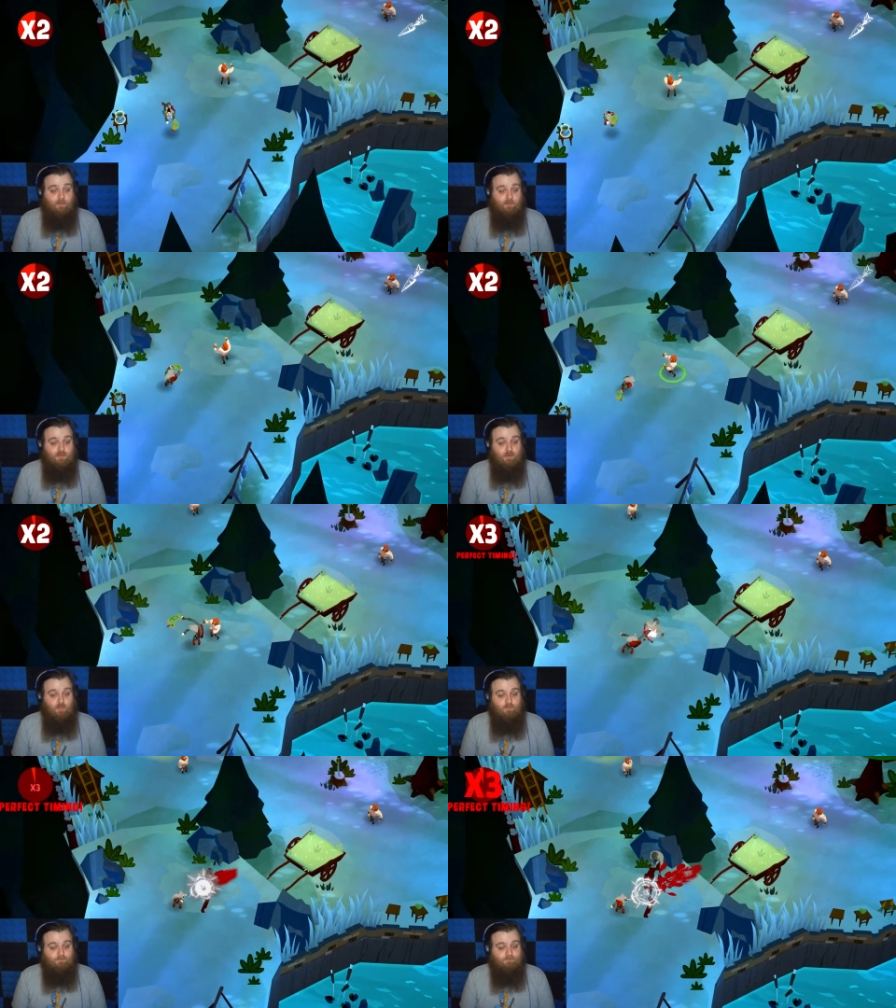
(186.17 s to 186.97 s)
you're in
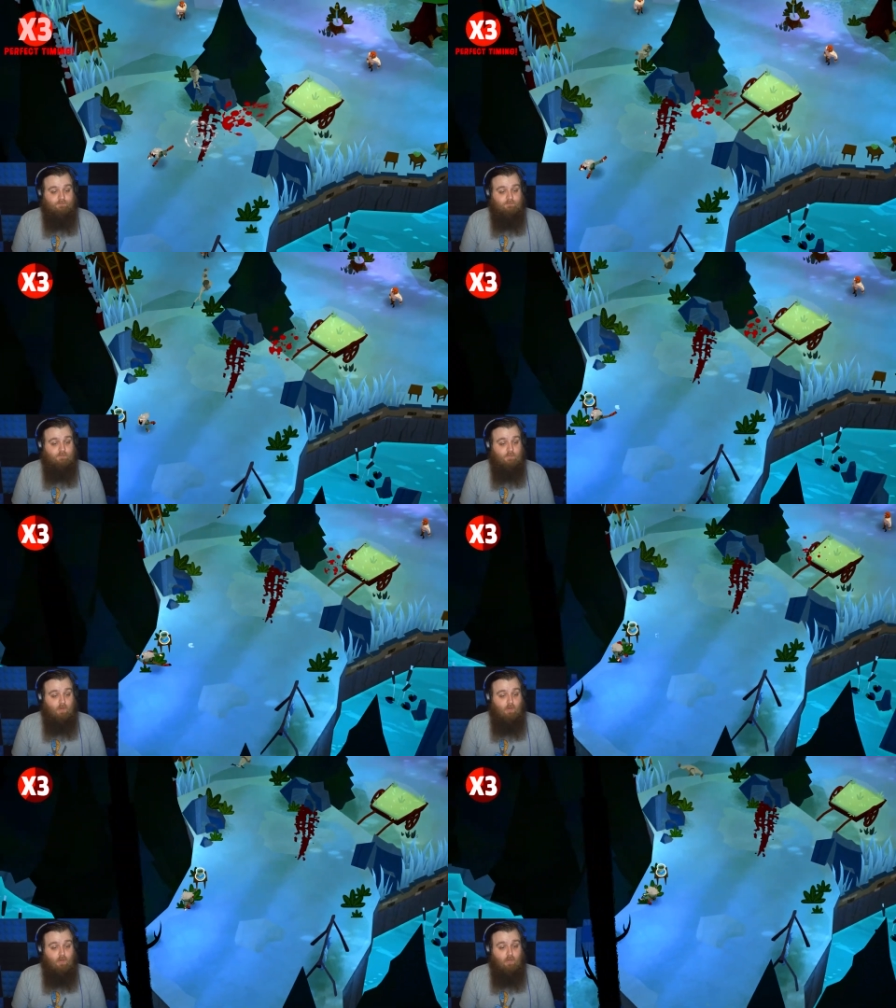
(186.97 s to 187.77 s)
trouble.
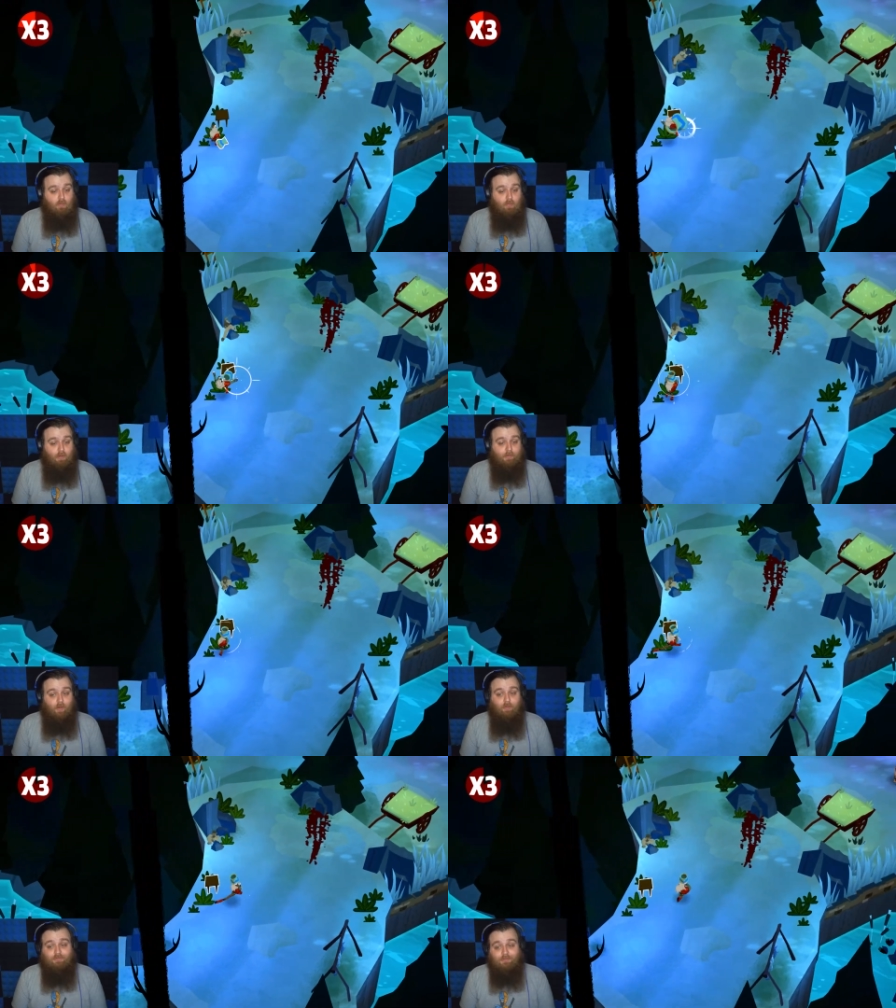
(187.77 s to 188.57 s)
Oh my god.